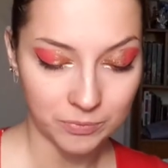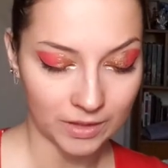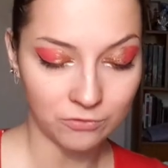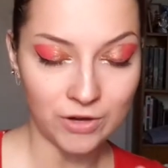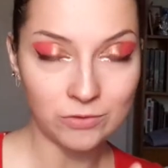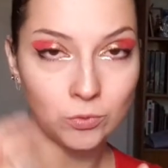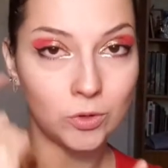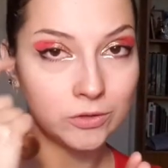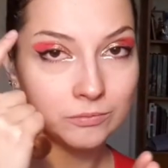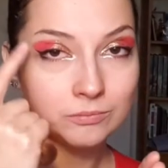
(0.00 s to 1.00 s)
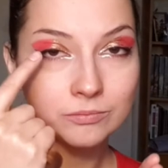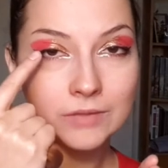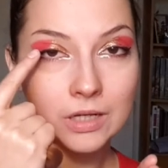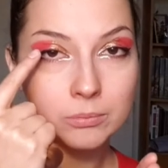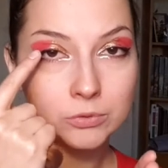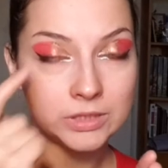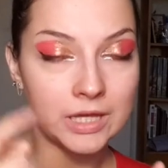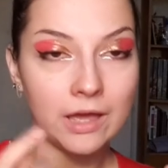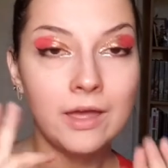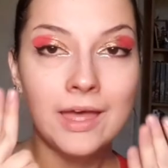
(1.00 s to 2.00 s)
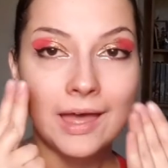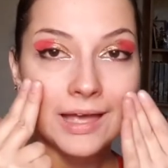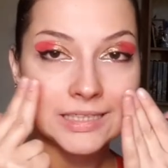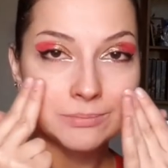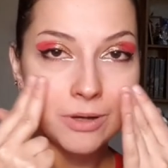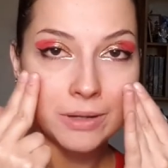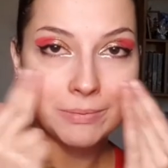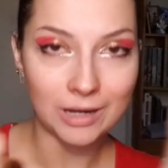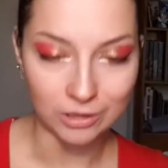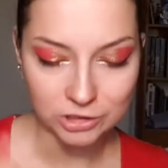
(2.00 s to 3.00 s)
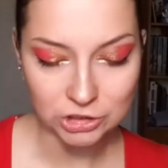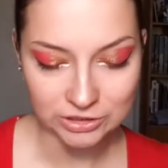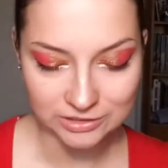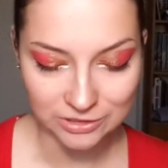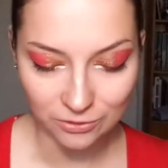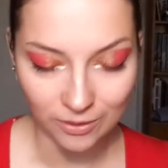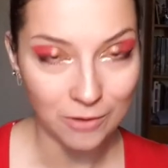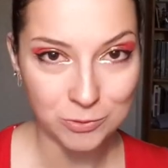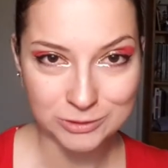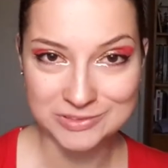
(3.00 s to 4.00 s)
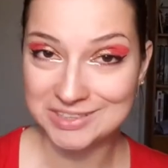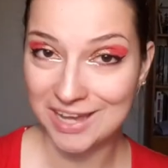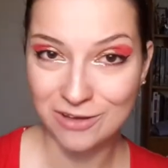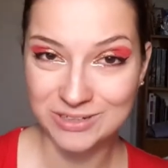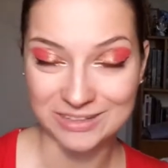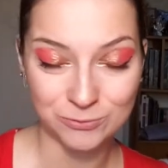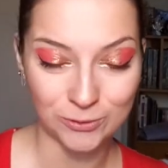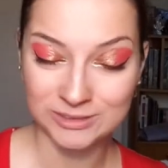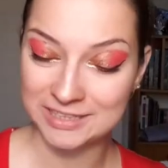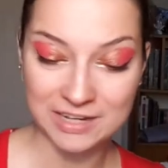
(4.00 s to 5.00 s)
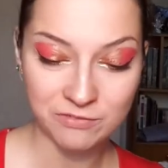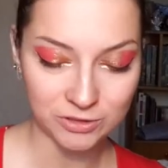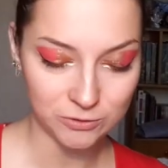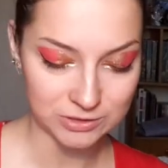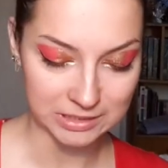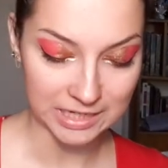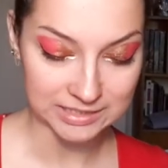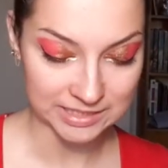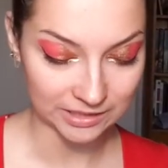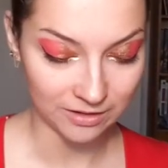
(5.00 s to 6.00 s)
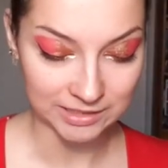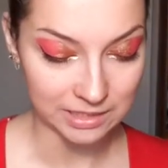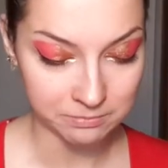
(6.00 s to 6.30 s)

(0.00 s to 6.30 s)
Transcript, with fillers: red one that I put here as my blush so I want to see how that works I never used it as like